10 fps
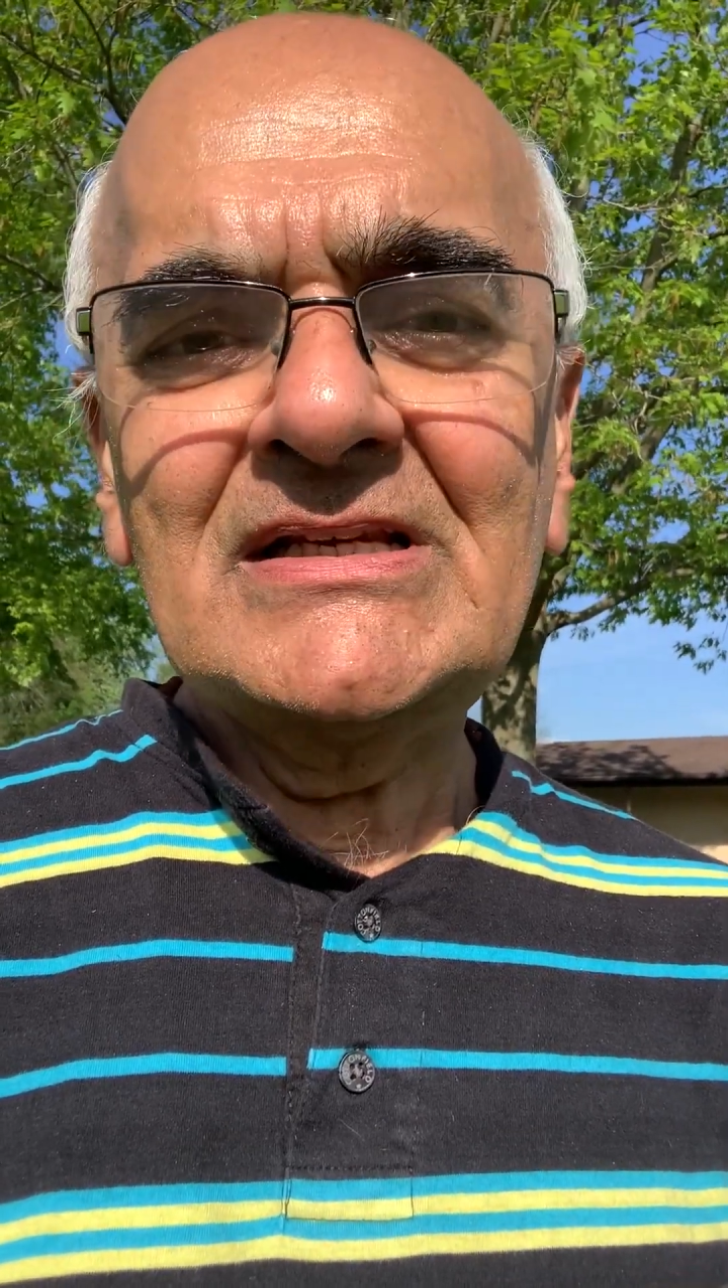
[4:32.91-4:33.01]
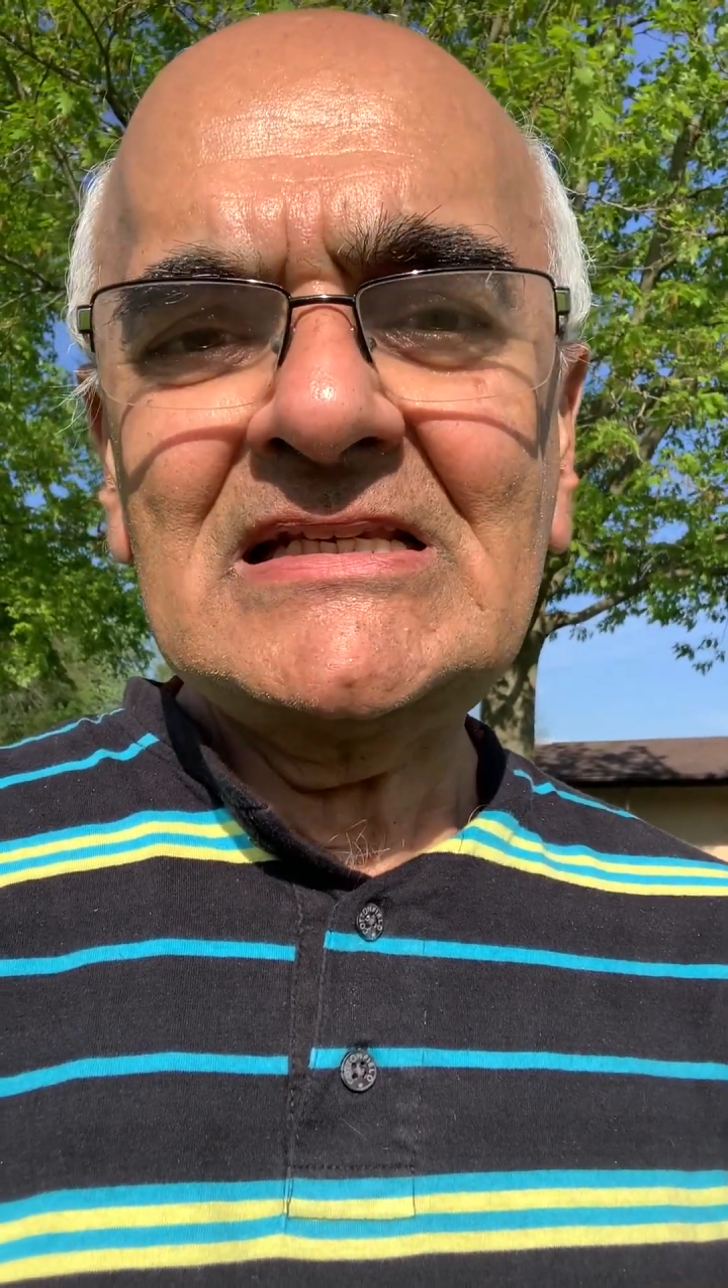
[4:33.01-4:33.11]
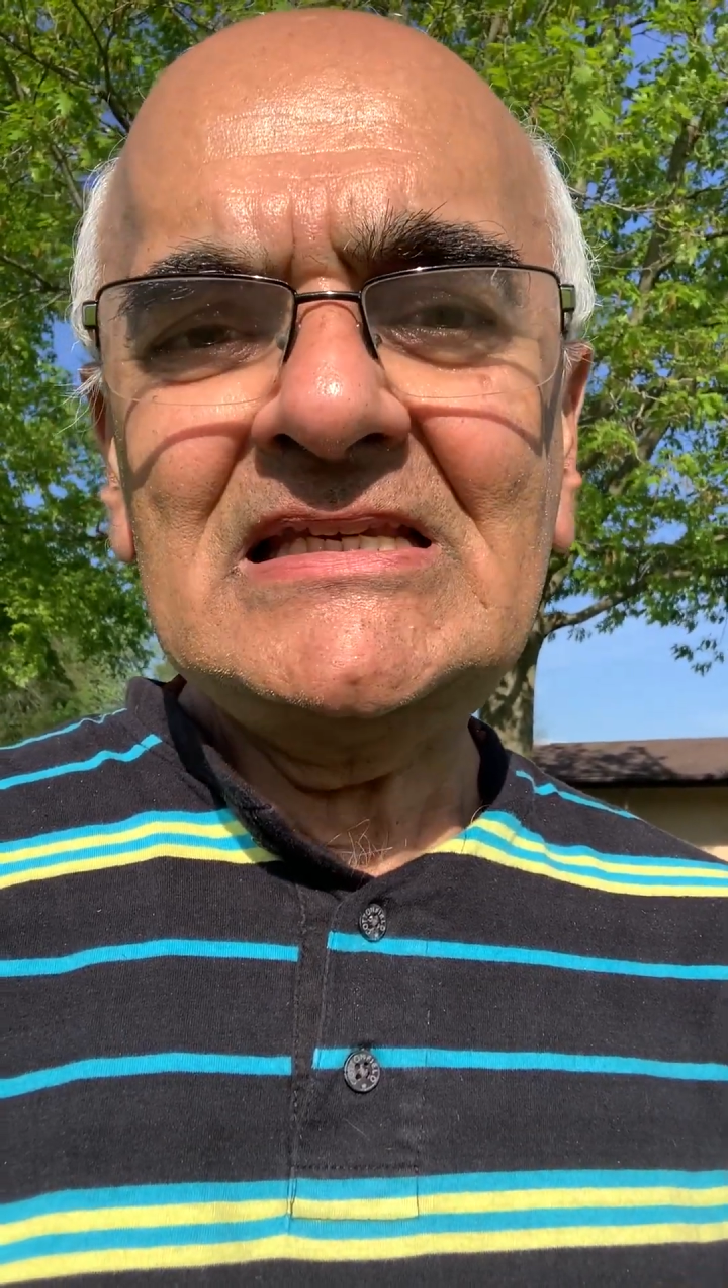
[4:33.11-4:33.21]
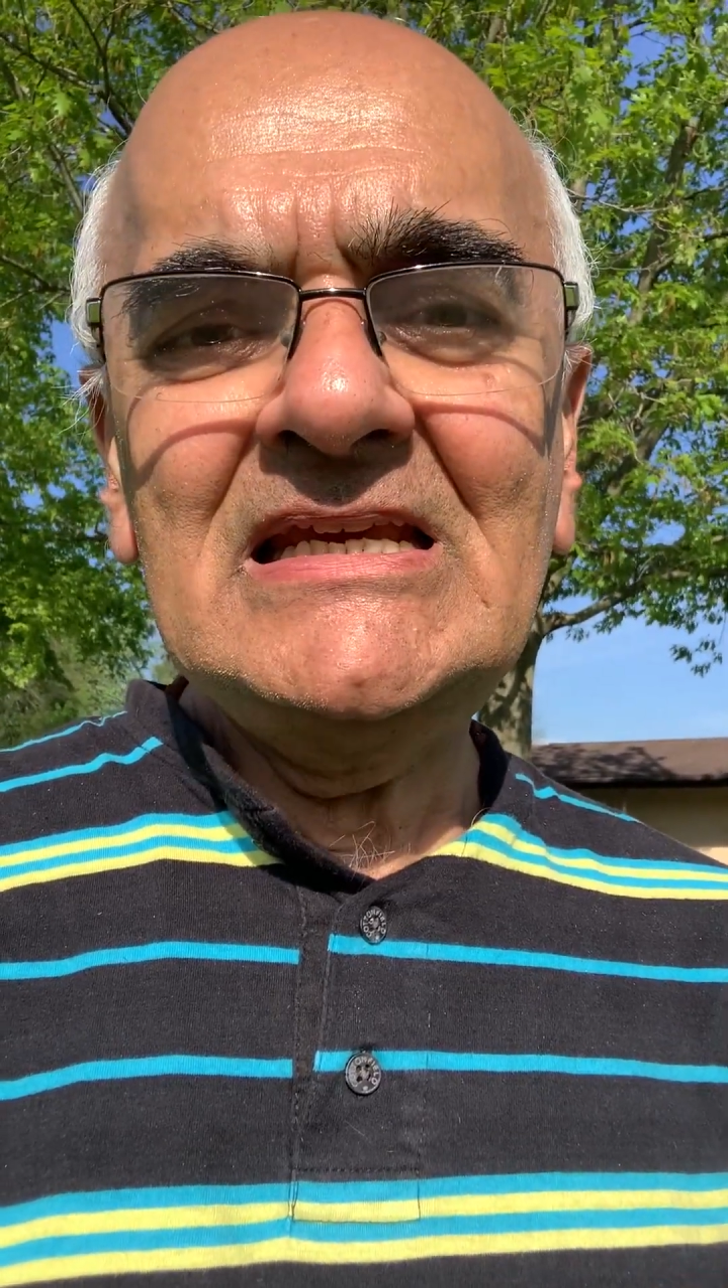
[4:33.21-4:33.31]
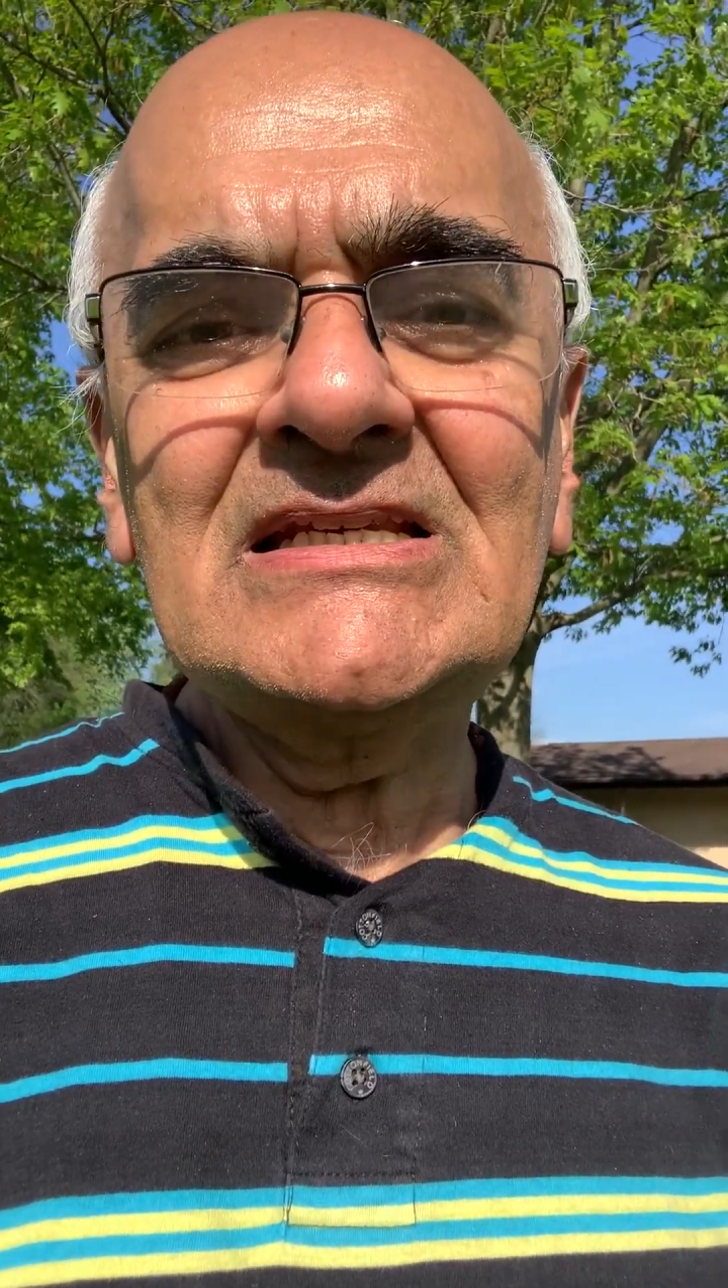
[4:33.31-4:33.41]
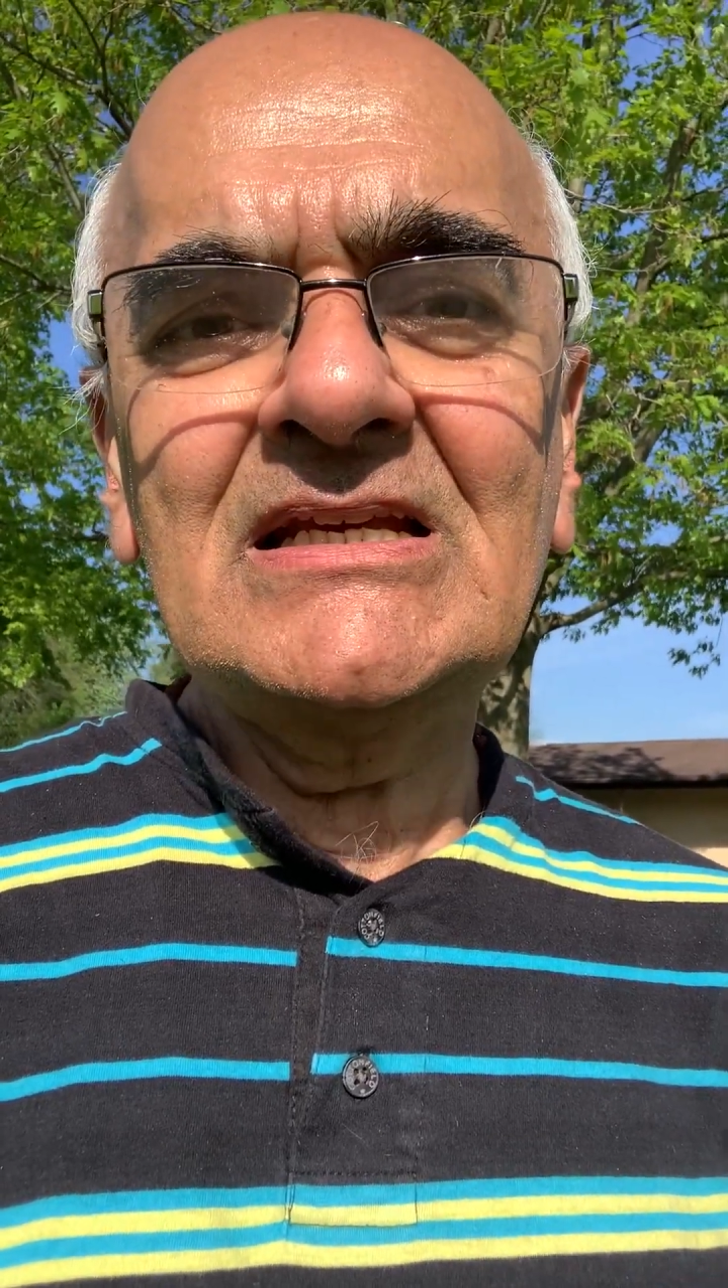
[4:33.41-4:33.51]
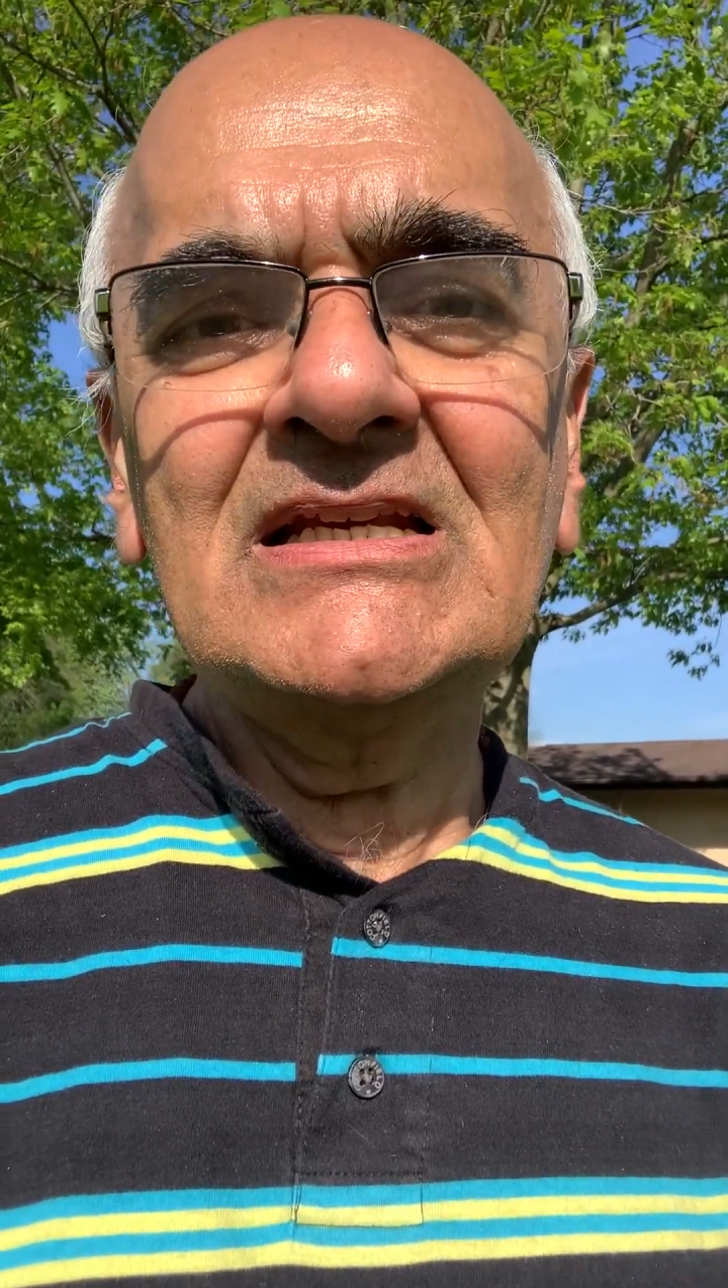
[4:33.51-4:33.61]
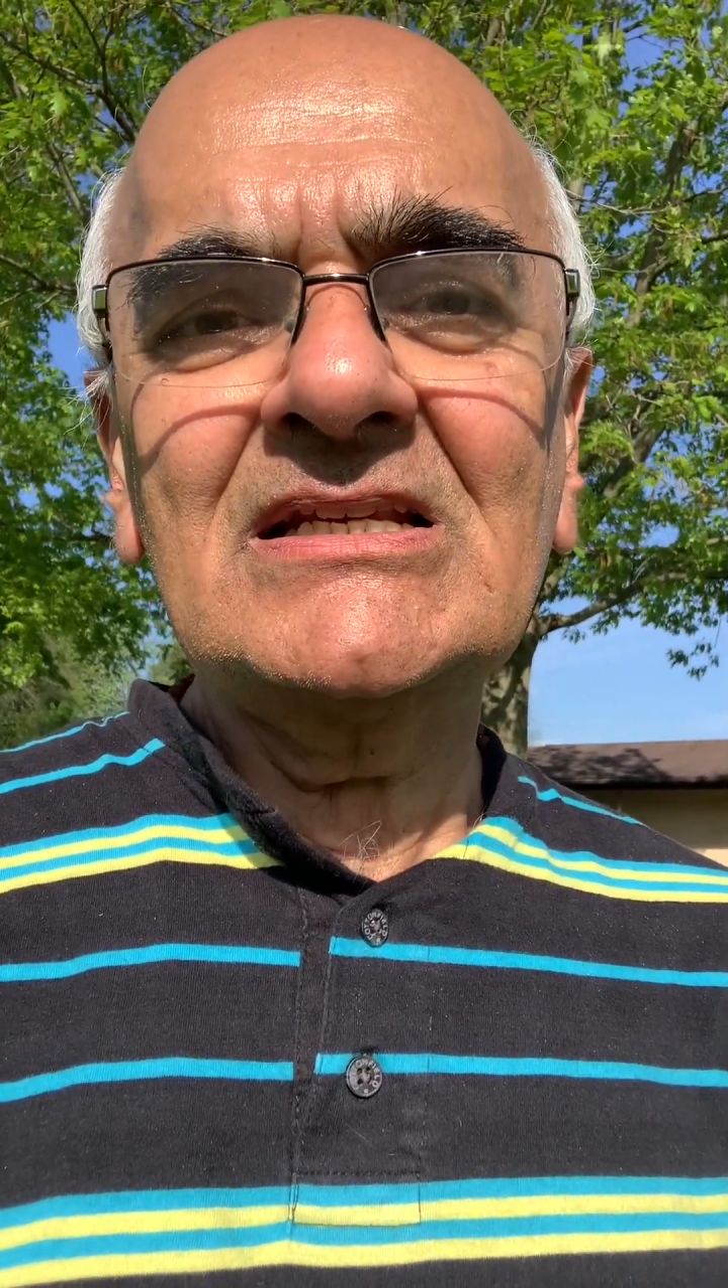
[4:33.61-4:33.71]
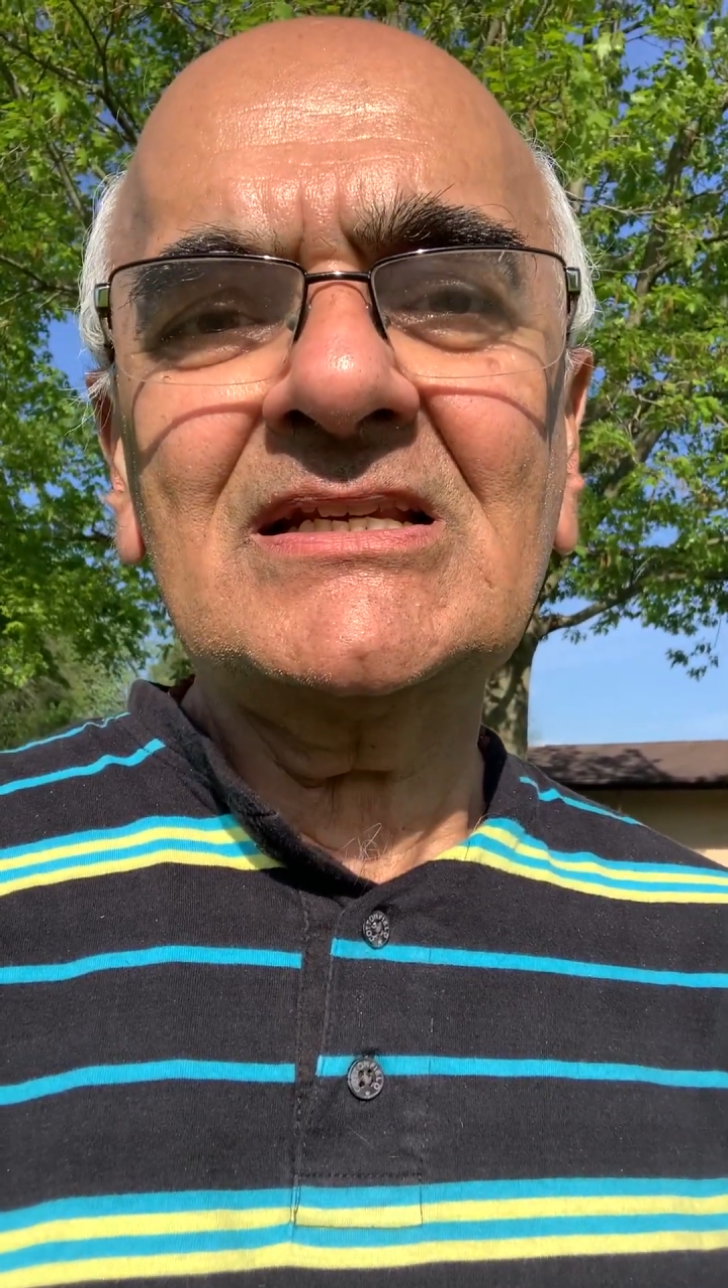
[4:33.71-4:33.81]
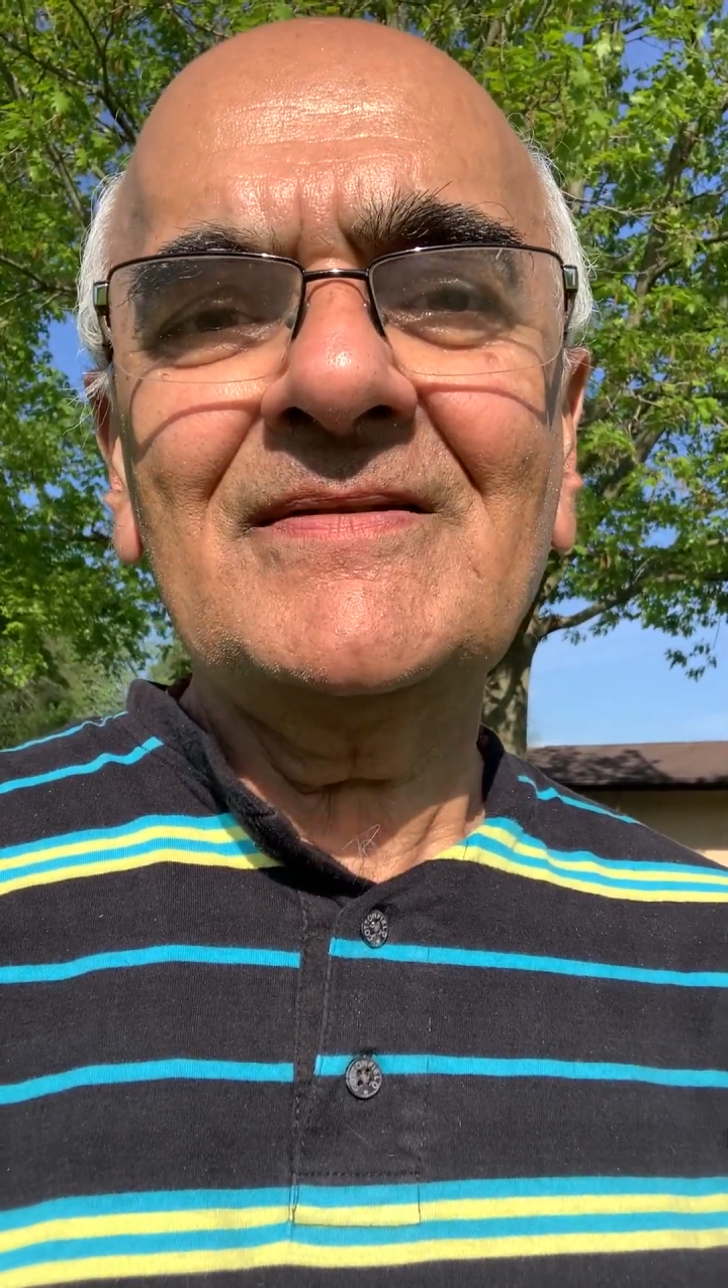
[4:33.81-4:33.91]

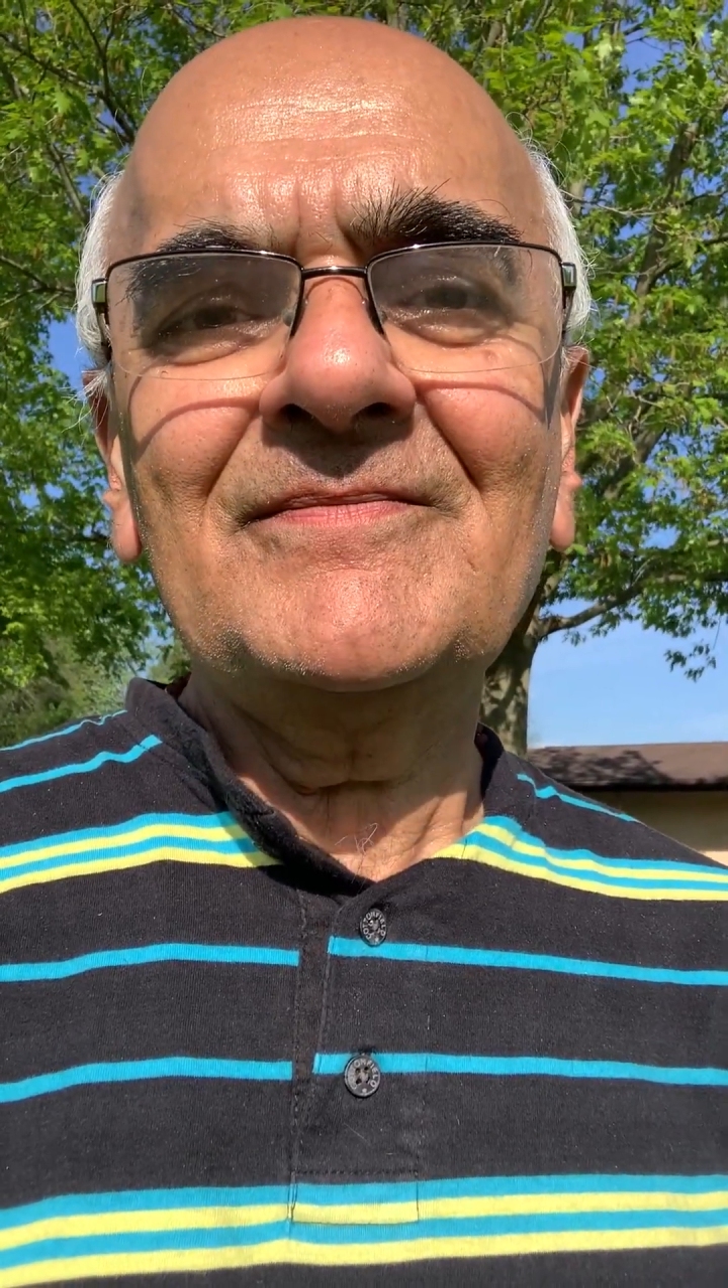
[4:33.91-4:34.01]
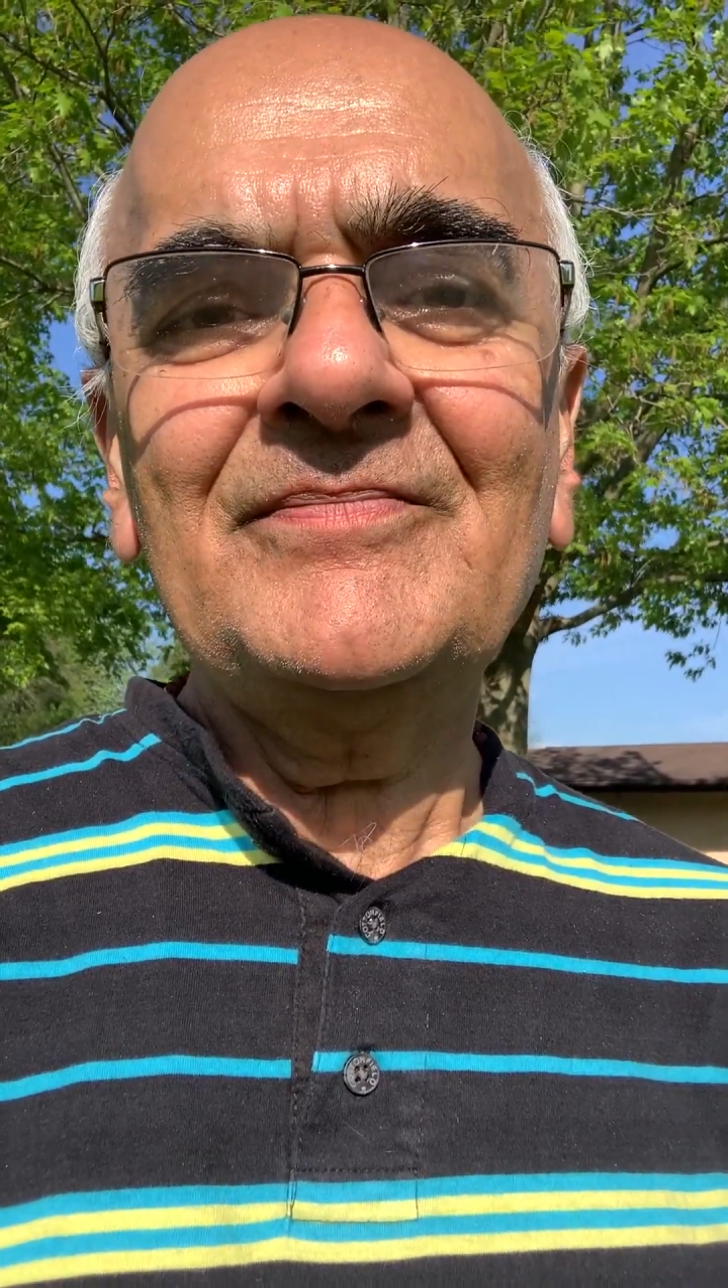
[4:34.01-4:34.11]
seasons.